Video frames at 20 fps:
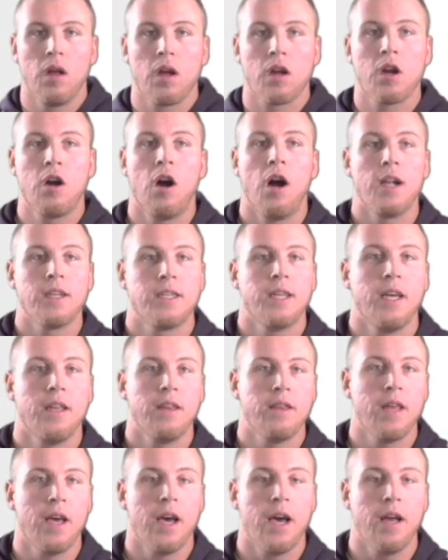
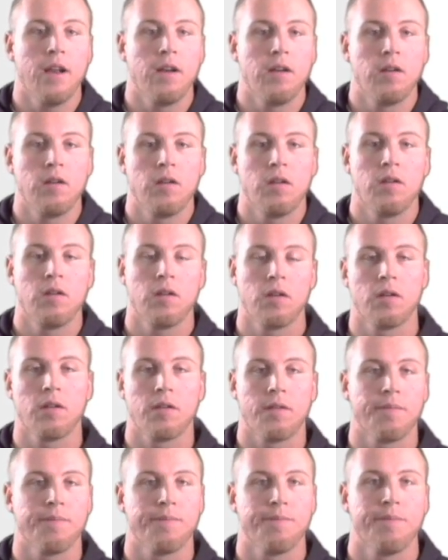content that
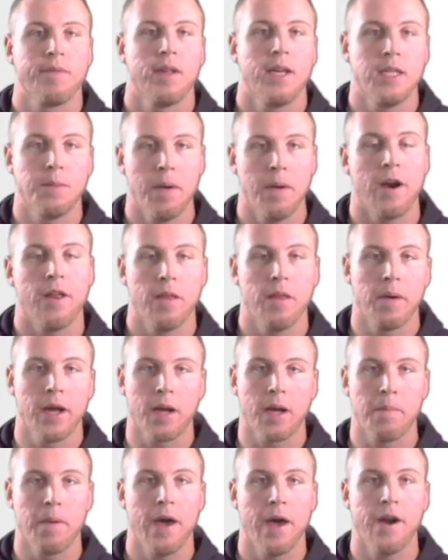is better than my
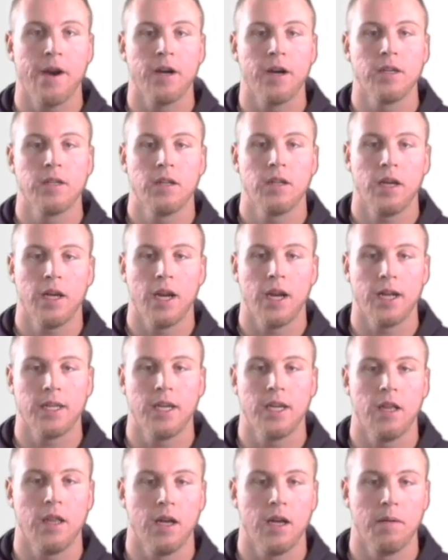competitors. And I
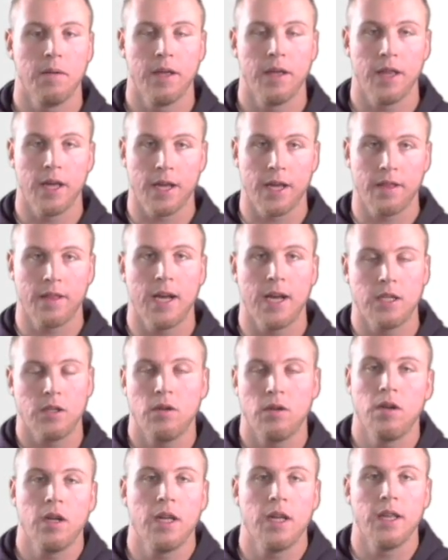tell
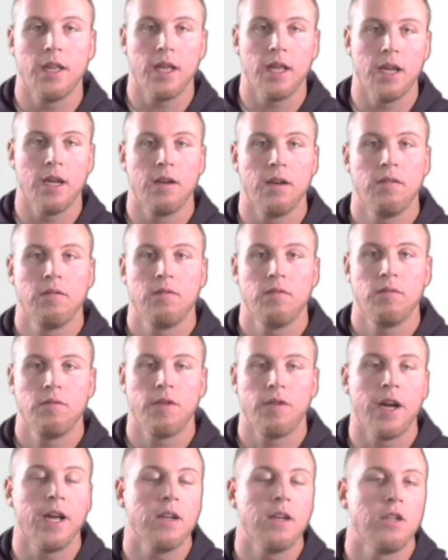them,
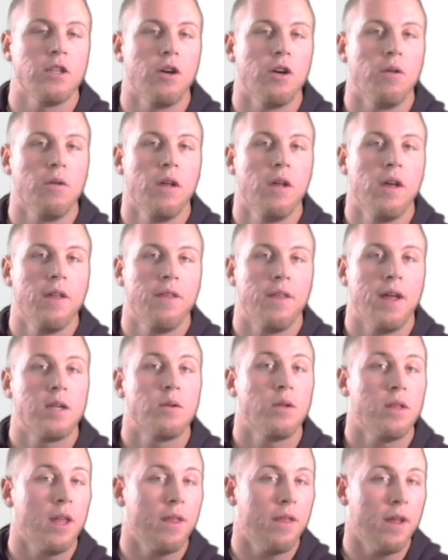right? So that's
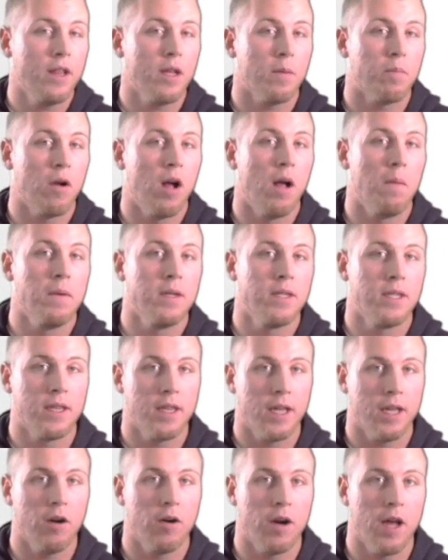what they think their problem is, that
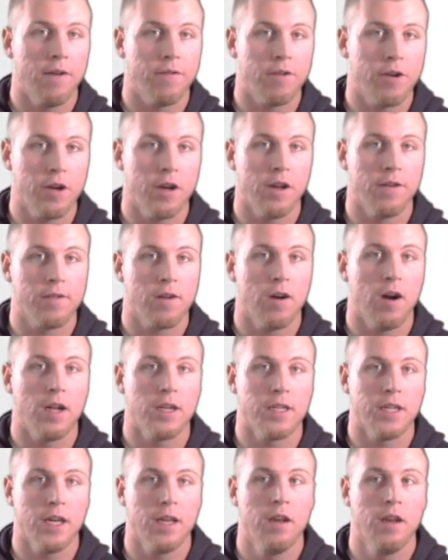they don't have good enough
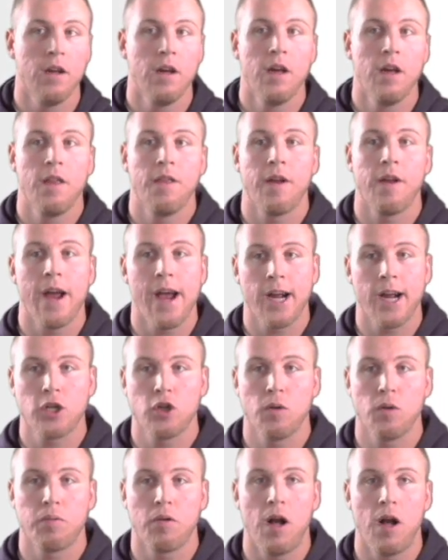content. Their
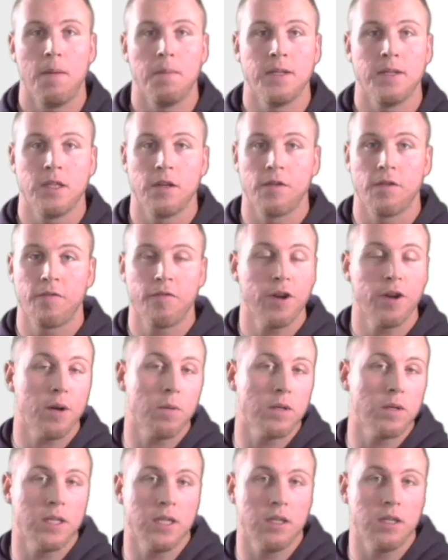actual problem is their
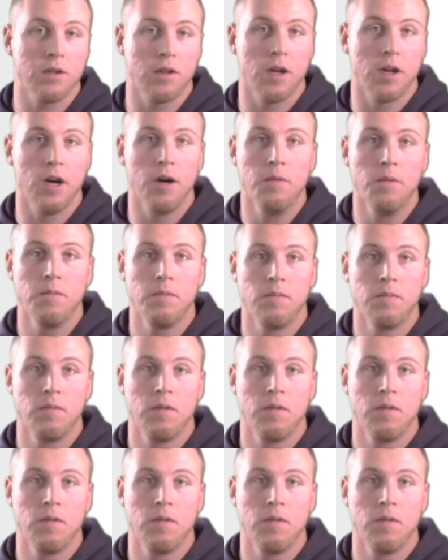frequency is low.